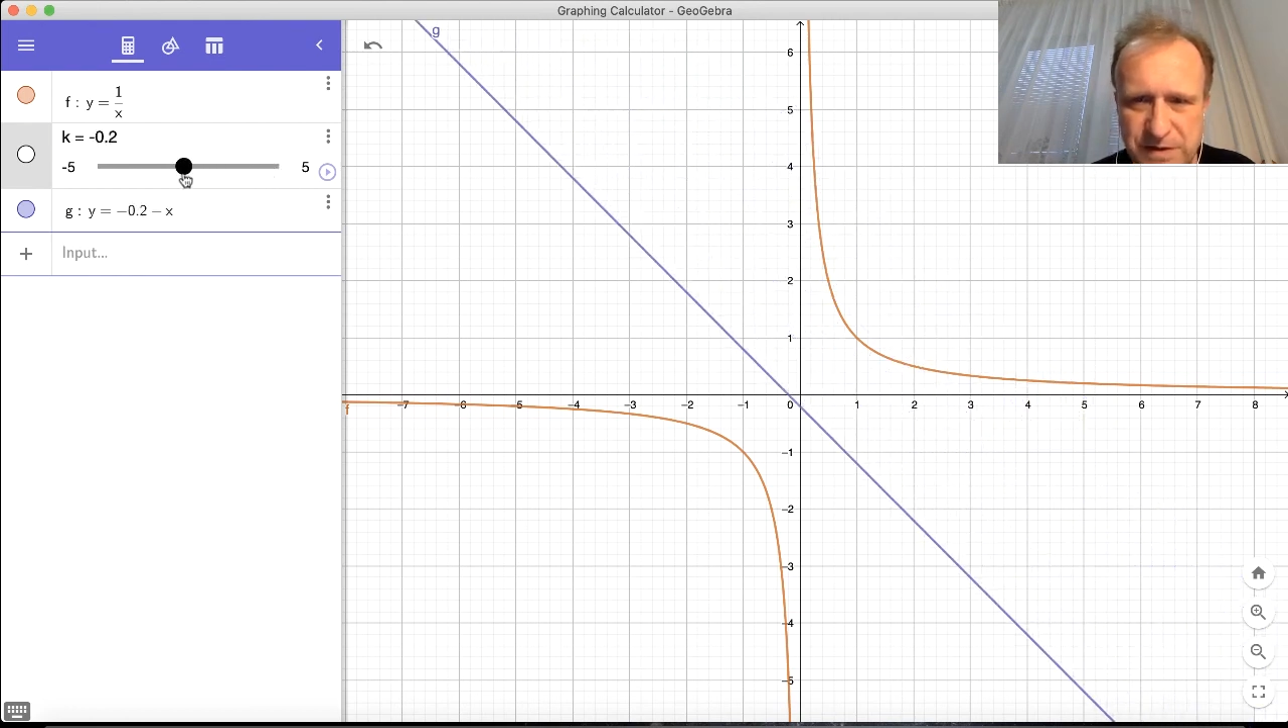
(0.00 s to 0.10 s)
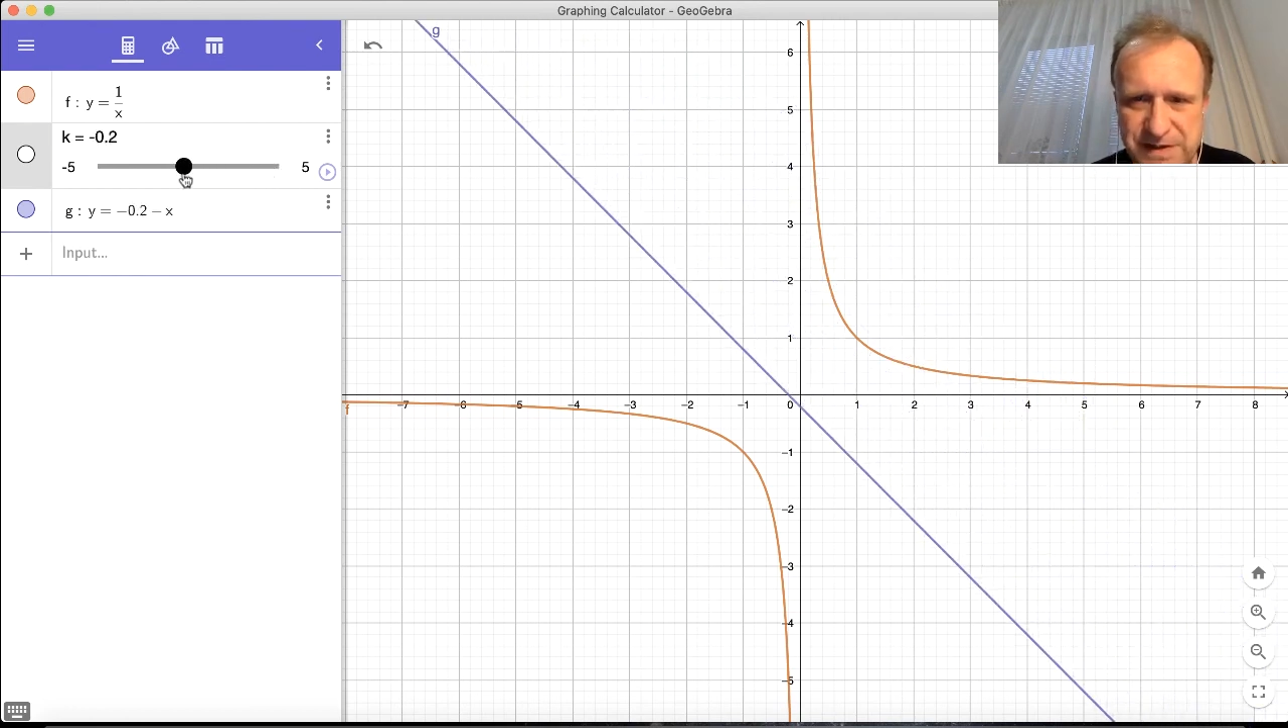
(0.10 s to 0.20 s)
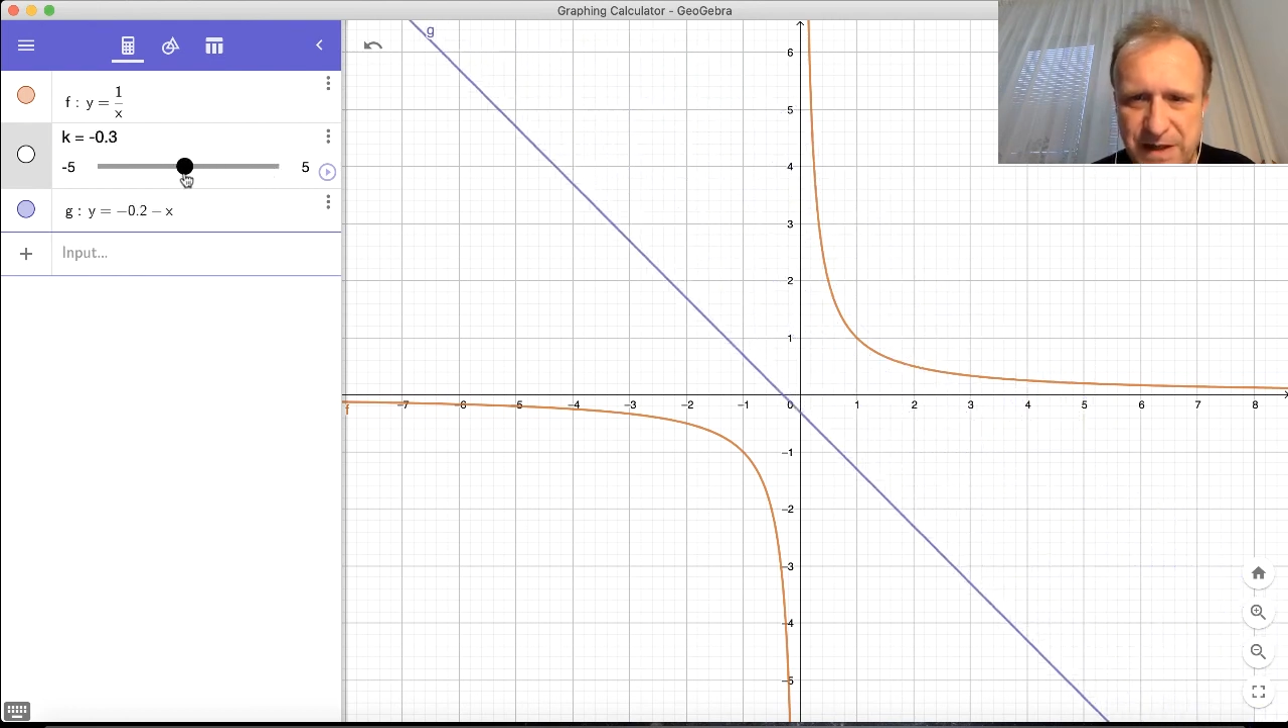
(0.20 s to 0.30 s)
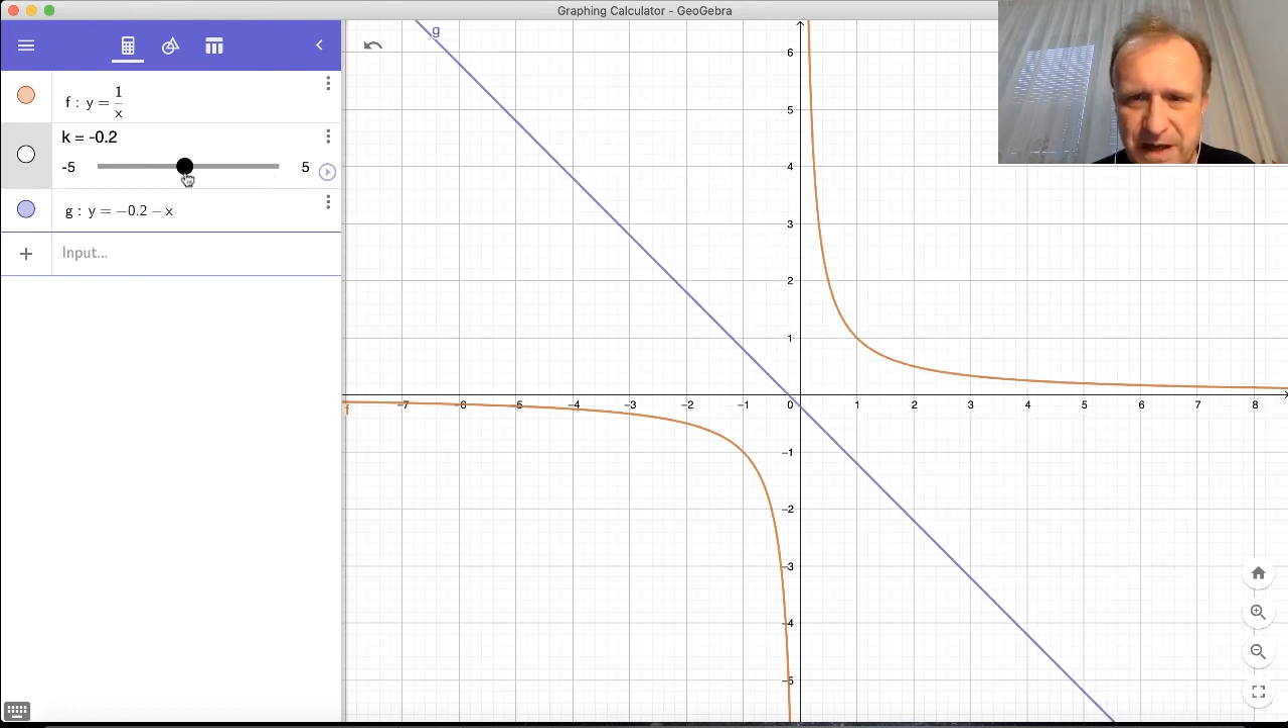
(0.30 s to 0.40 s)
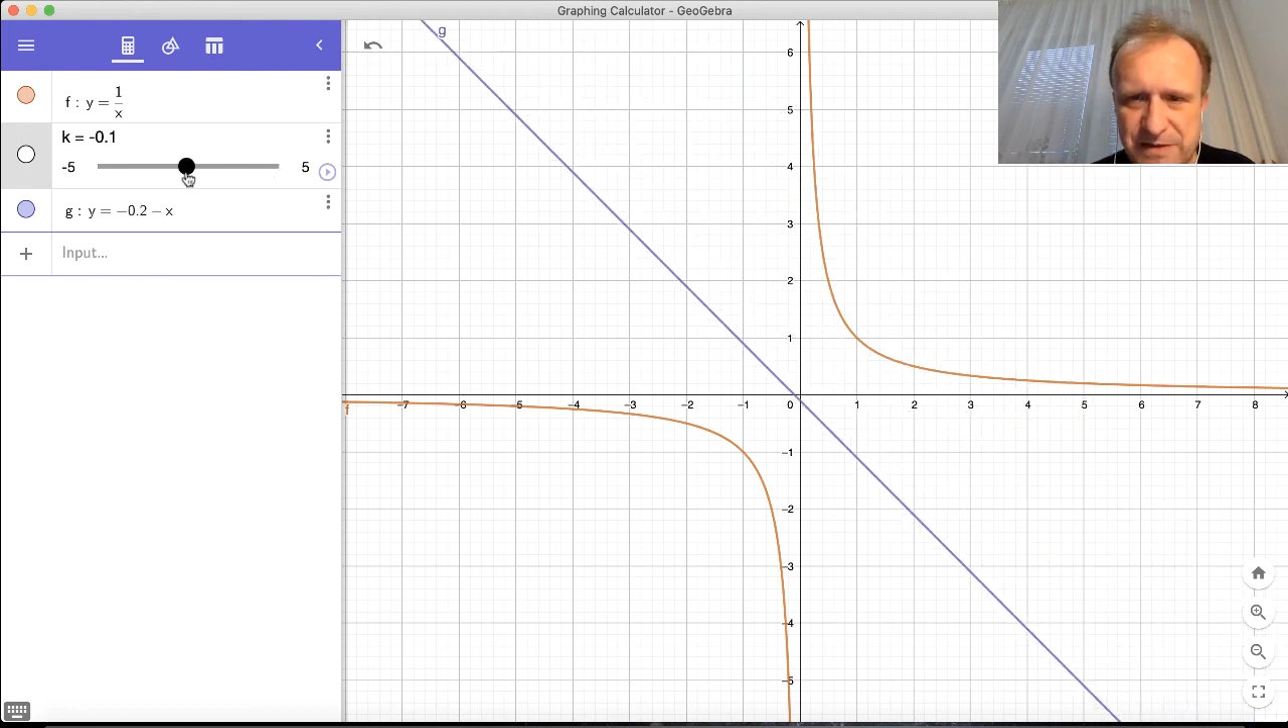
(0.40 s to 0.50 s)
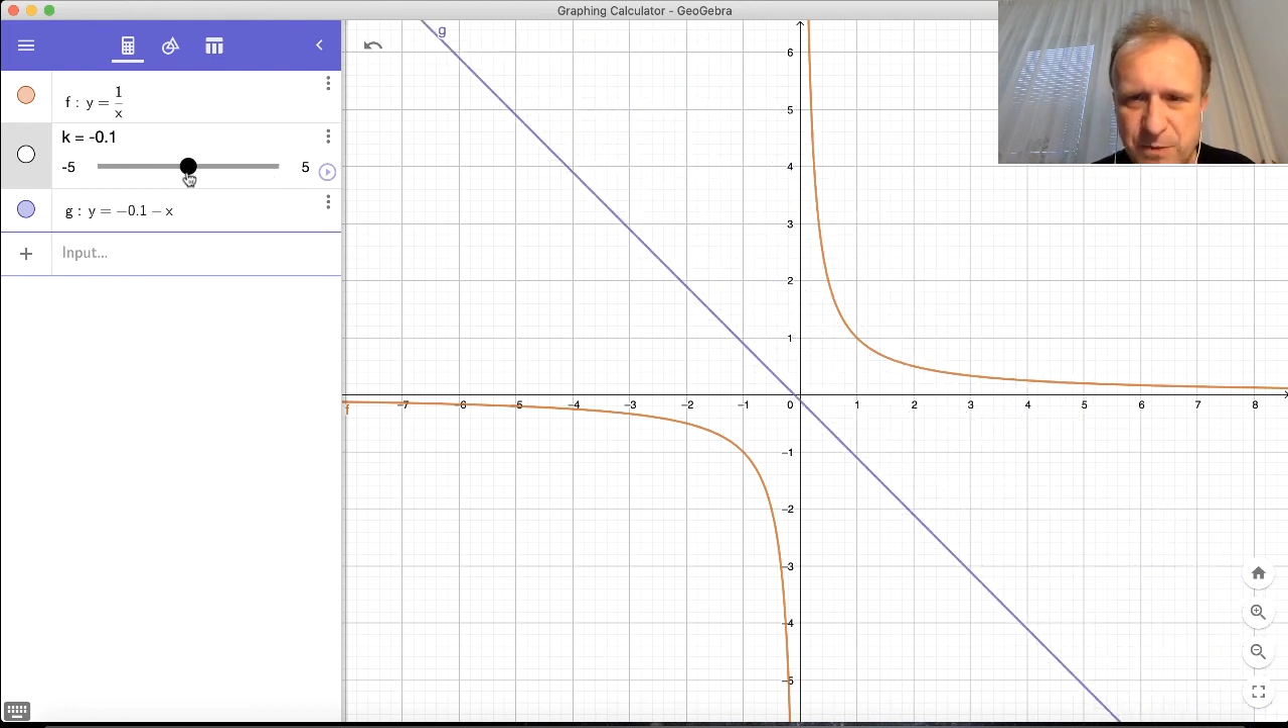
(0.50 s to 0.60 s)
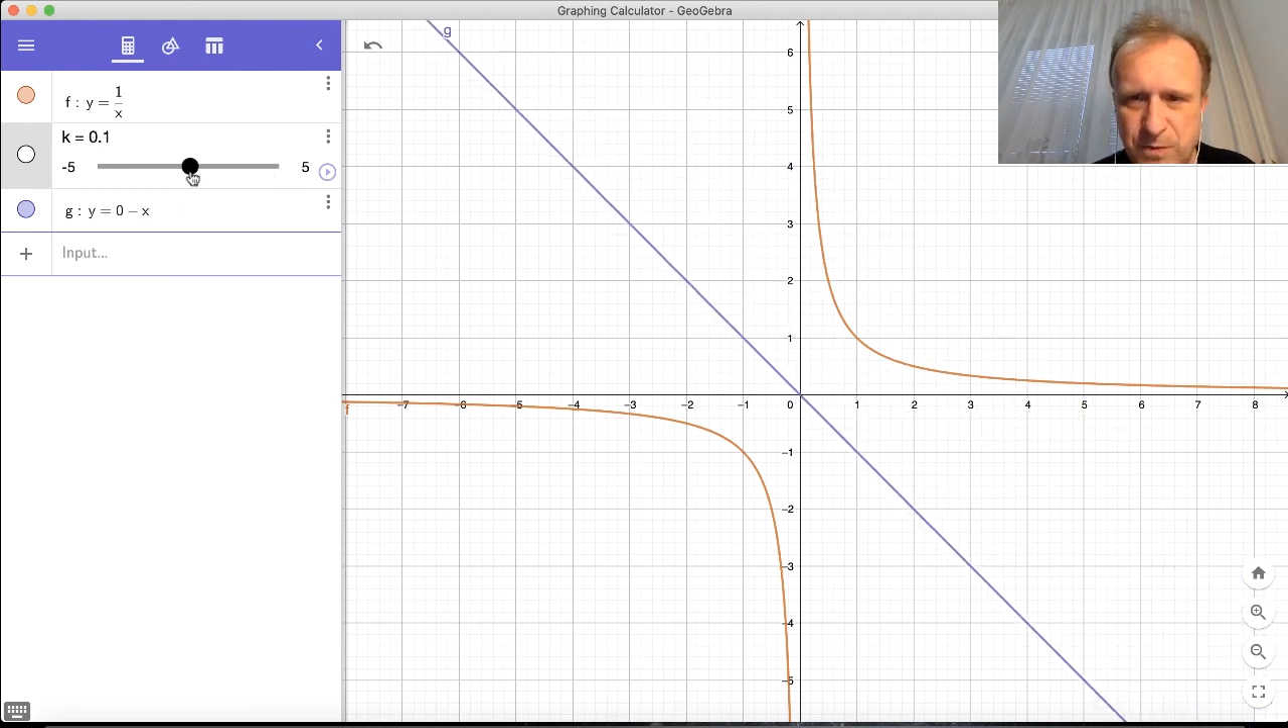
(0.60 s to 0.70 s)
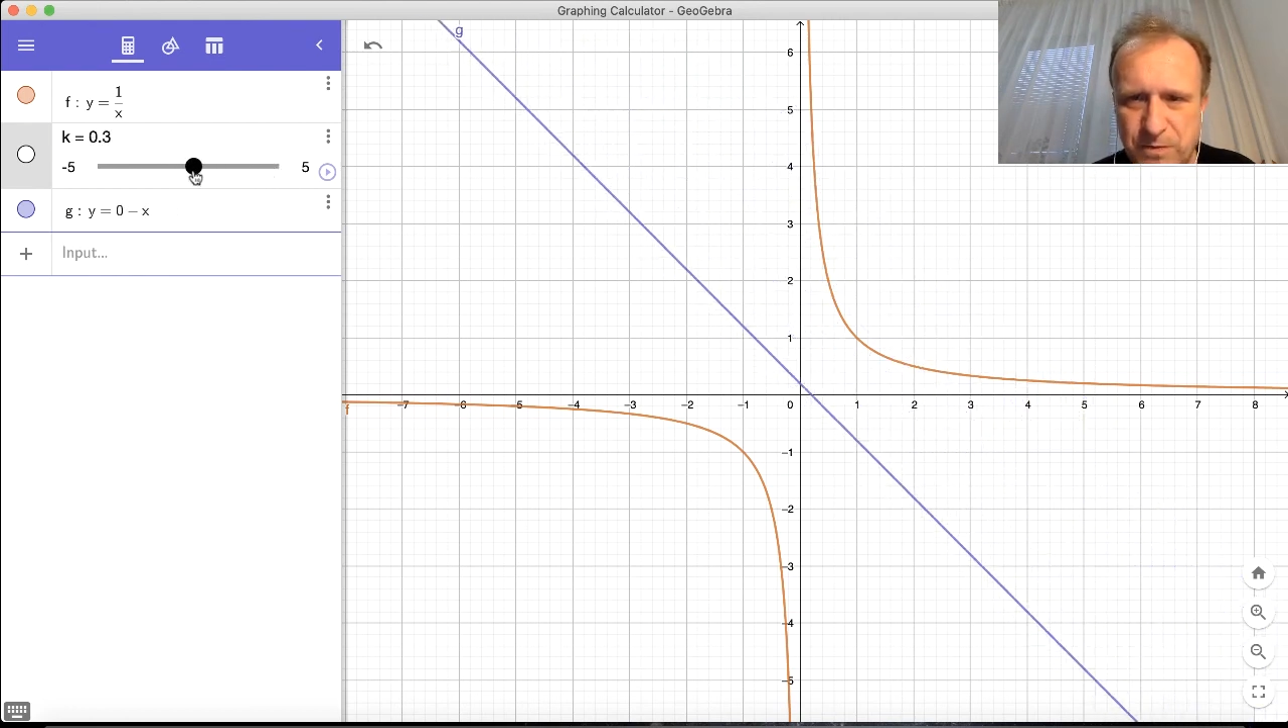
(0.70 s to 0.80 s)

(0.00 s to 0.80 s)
it slides,